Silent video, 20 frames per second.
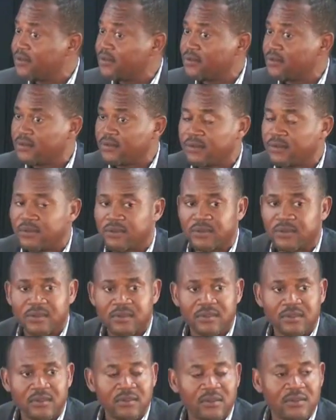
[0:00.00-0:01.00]

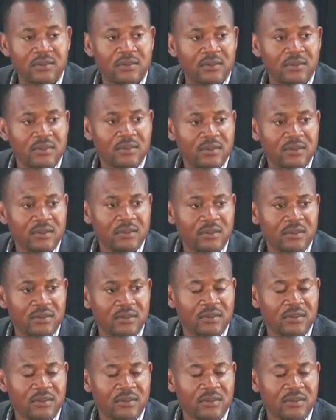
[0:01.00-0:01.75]
Nothing is said.